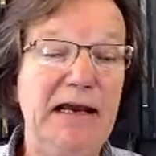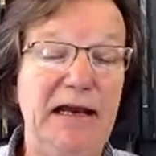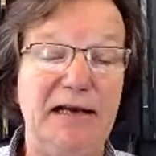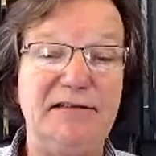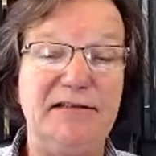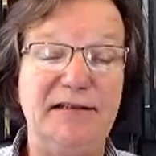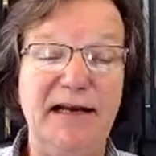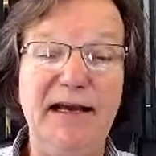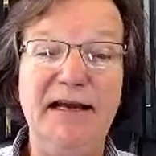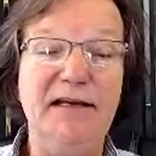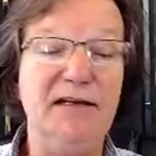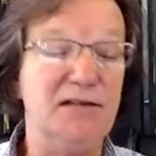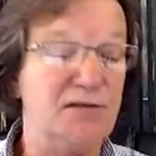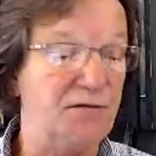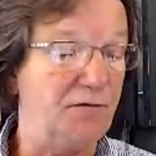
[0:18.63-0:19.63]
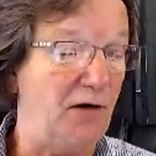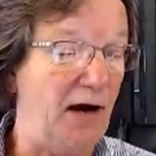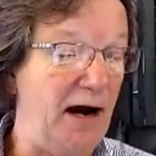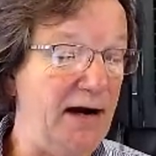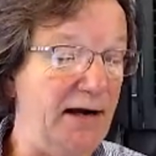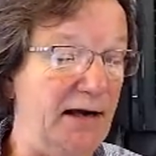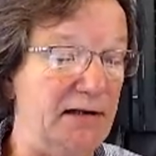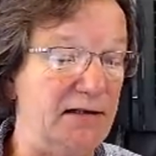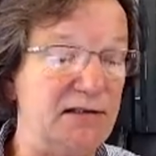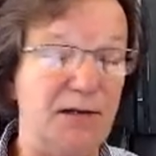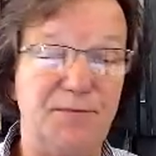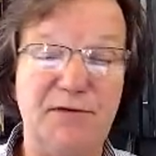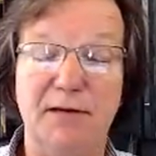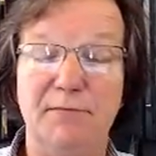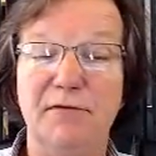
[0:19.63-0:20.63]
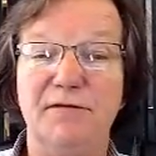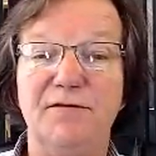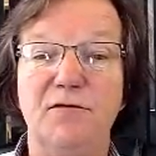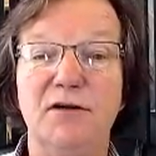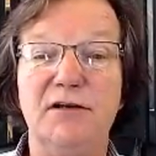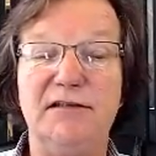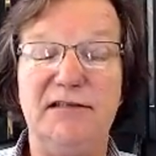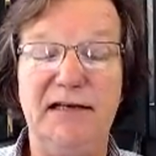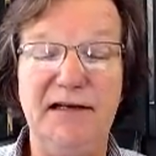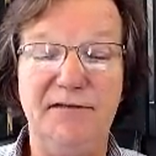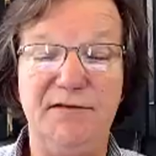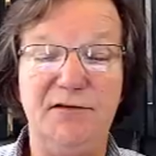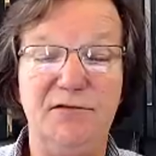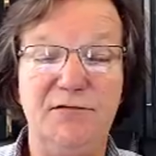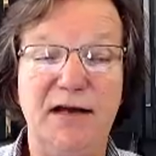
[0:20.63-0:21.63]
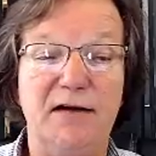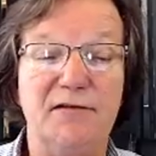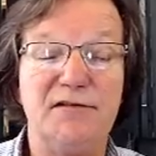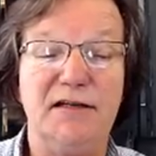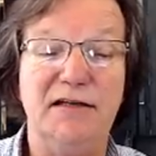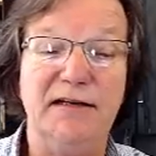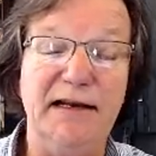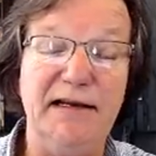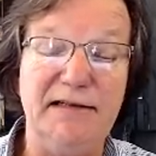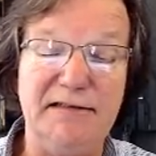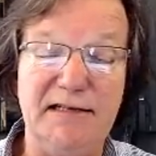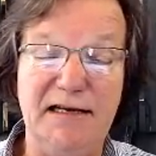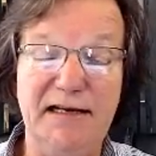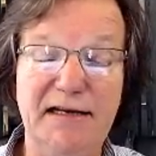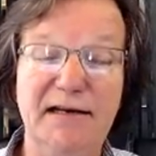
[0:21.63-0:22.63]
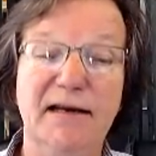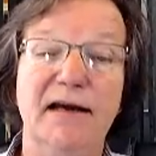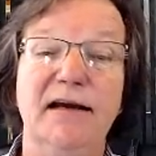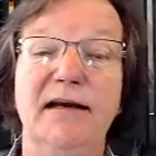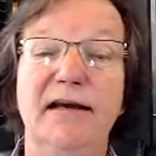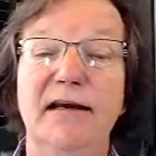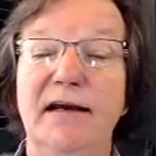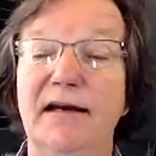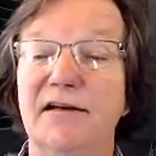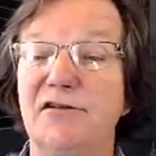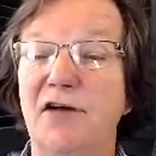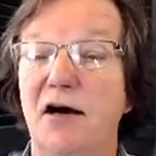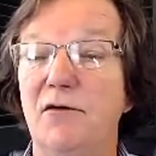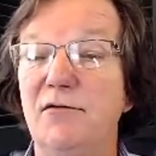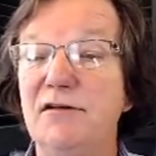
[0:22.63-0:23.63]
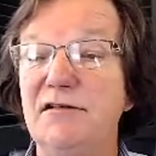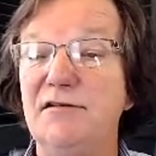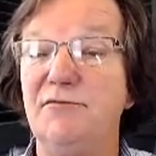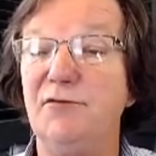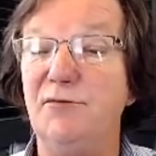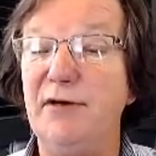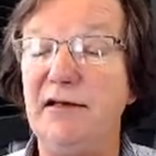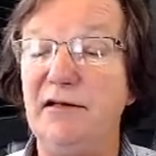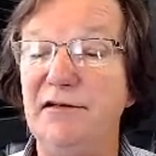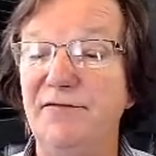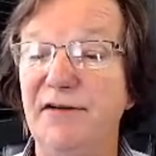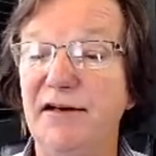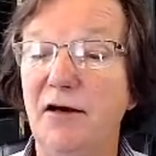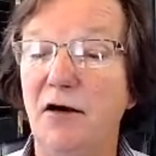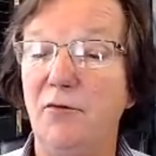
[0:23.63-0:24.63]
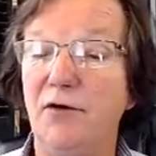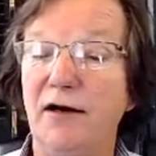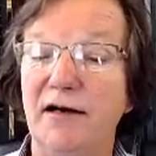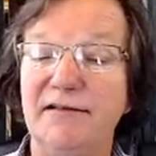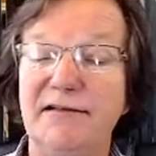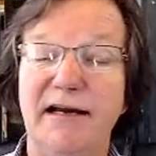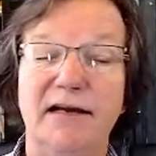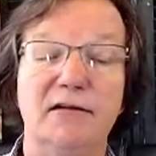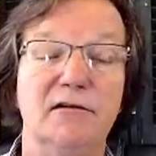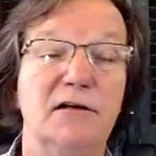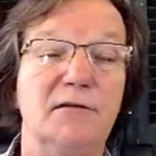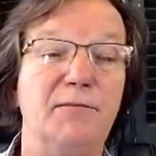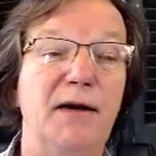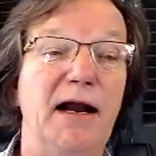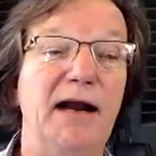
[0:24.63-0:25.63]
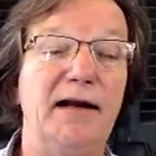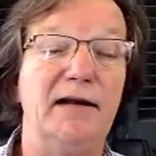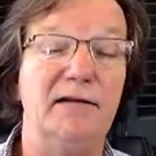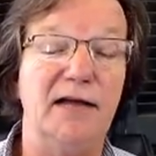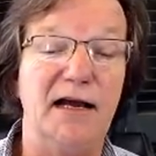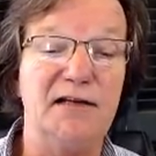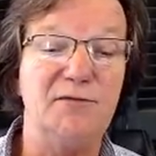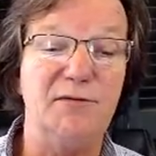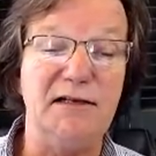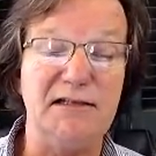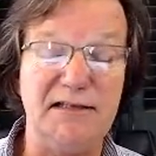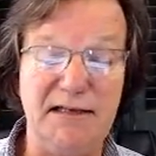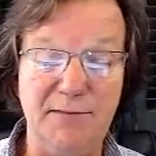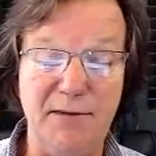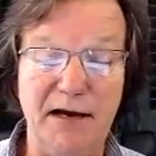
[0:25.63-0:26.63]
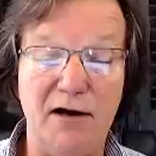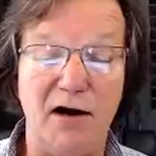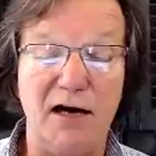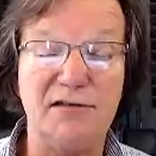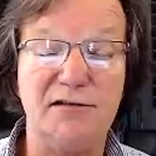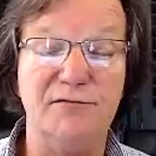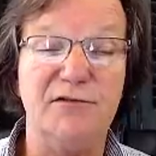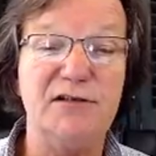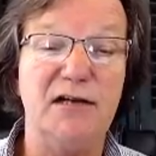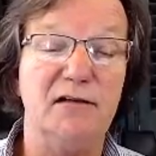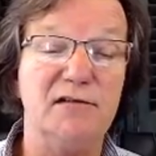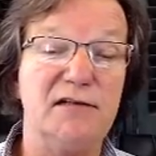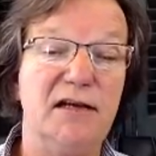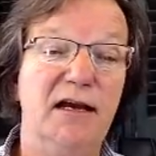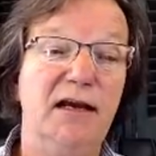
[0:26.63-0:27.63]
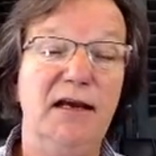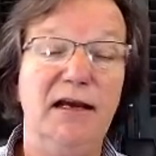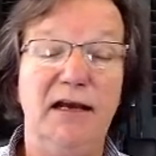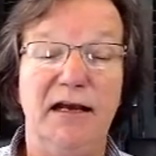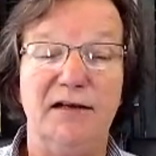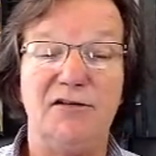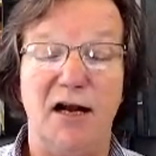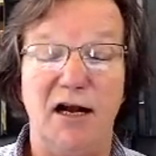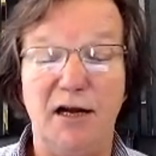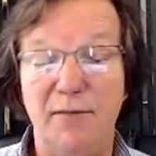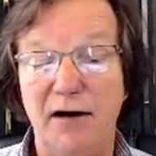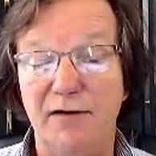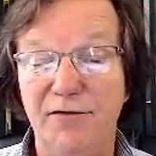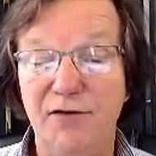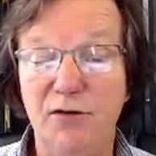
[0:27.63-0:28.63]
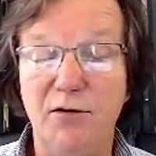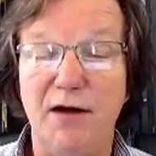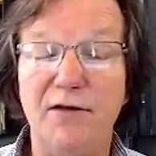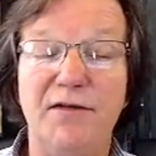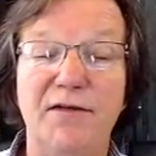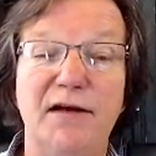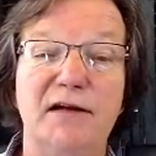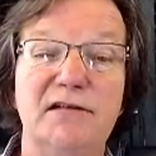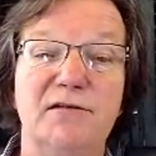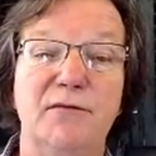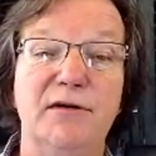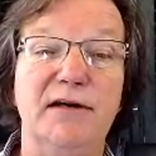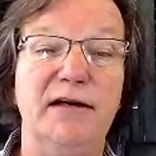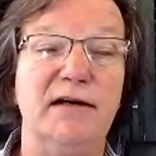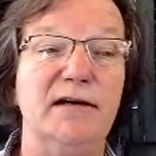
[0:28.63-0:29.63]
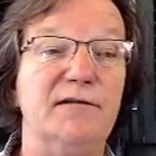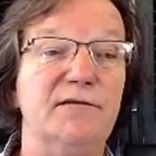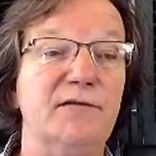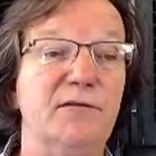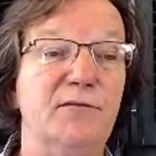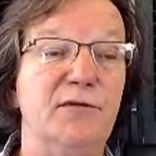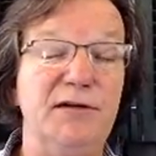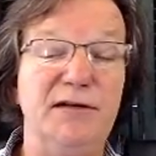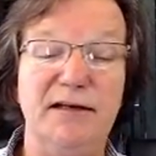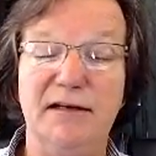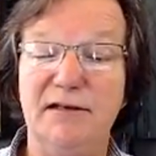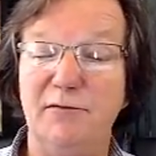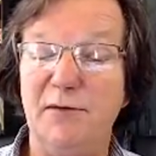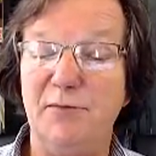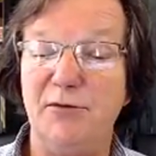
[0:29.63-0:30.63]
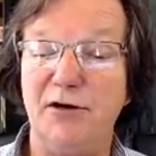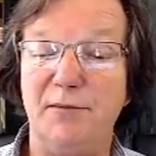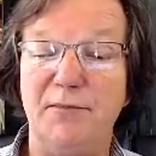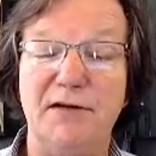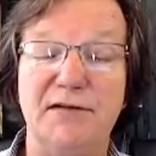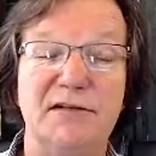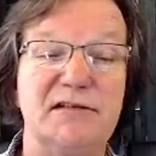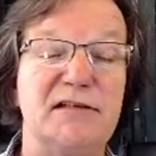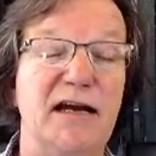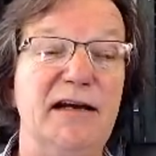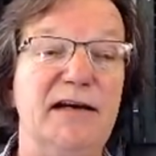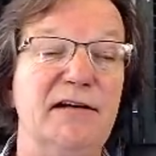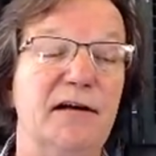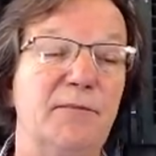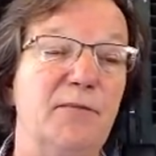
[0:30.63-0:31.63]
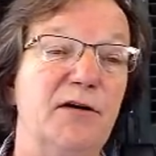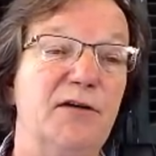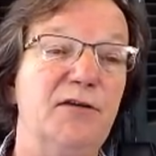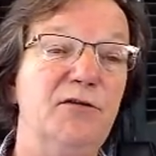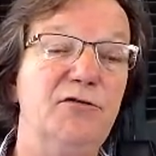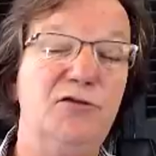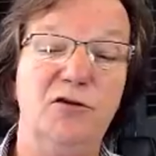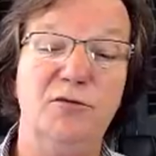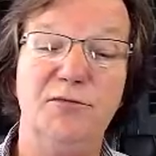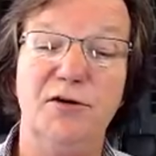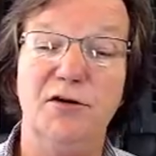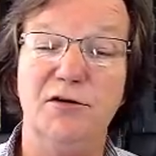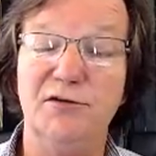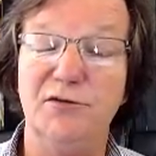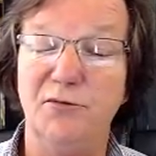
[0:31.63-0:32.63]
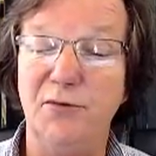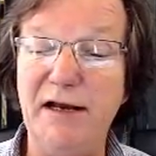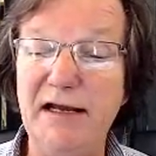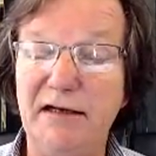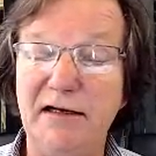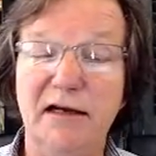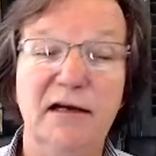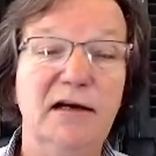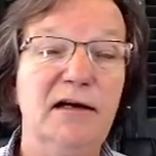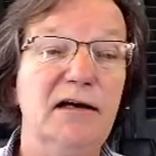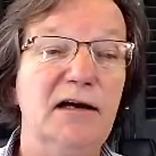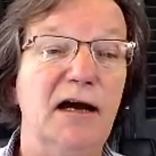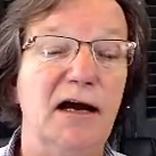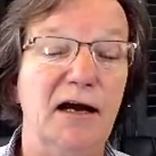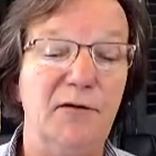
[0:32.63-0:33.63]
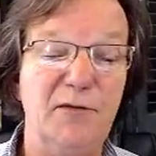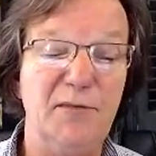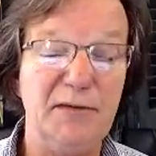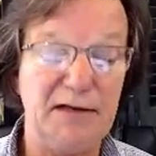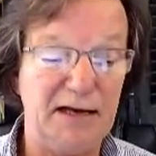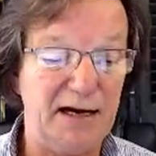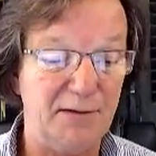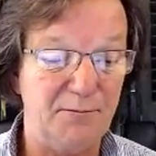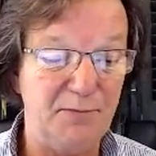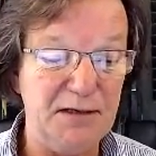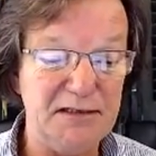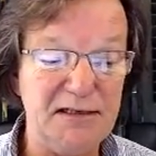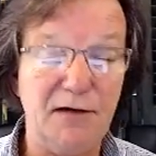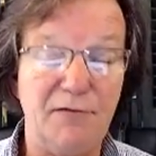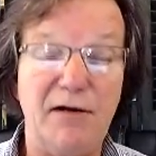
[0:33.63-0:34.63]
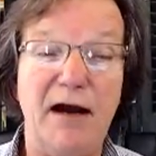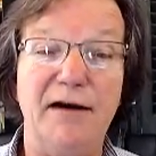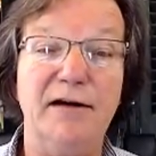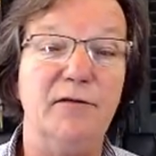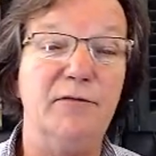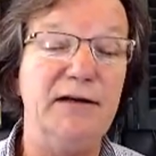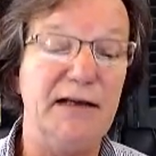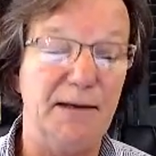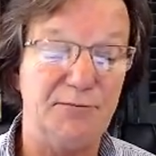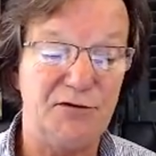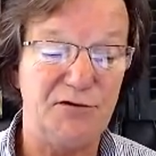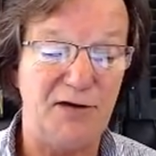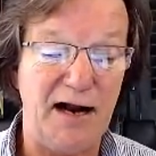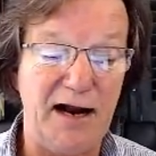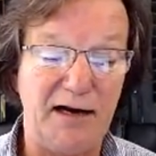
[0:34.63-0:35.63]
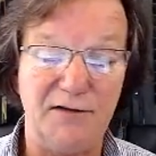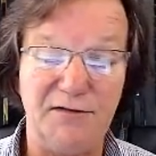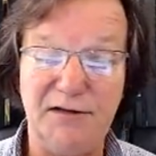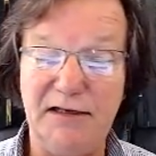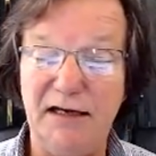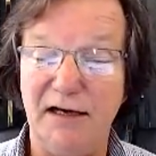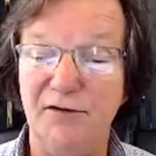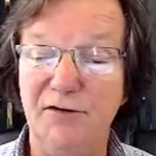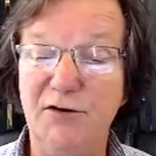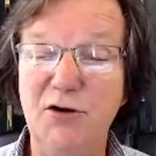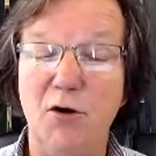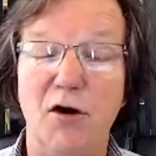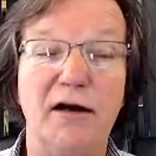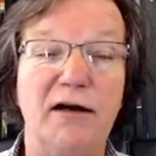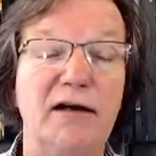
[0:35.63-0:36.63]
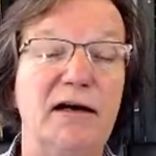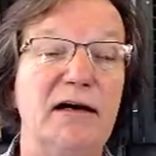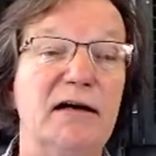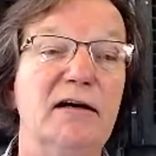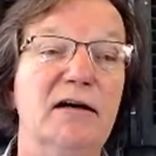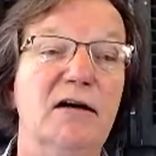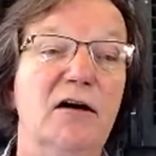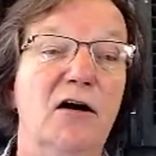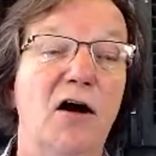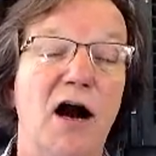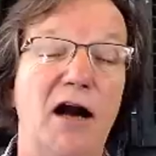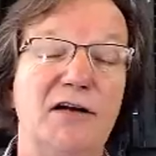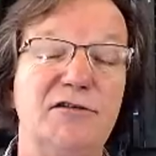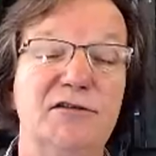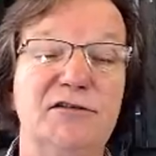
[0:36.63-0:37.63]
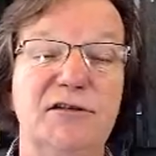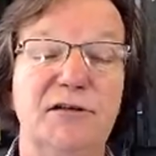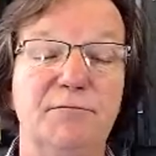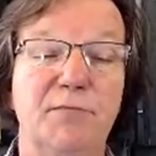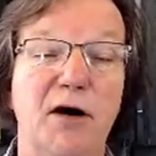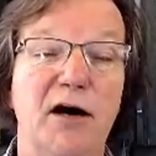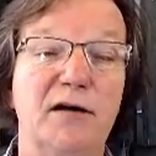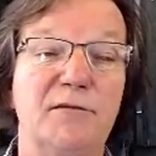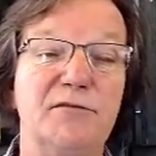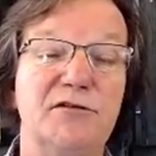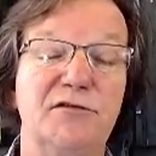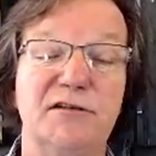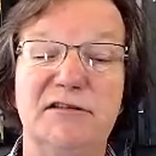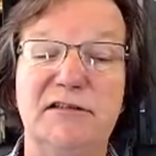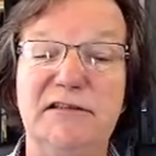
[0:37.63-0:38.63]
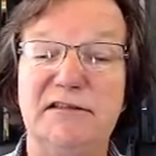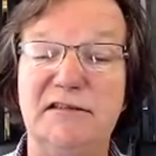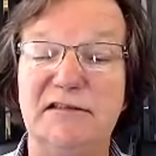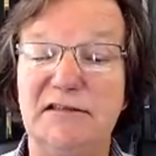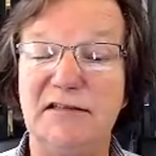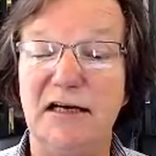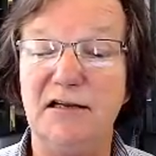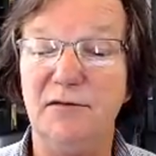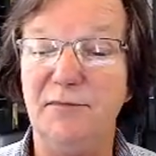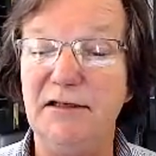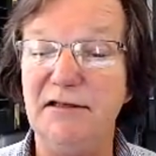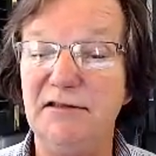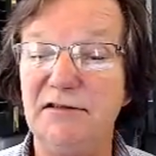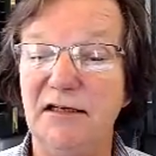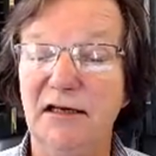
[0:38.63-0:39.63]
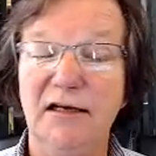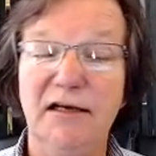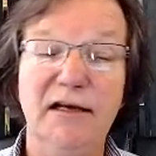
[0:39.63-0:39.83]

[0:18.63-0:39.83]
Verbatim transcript: And today is Friday, September 14th, 2018, and as always, the weekly video, we're going to take a look back at last week's eBay auction results and talk about a few other things that we uh, that we did that we put up on the site and up on YouTube during the week. Uh, we've been kind of busy around here. We kept track of the uh, New York uh, auctions at Bonham's, Christie's, and Sotheby's.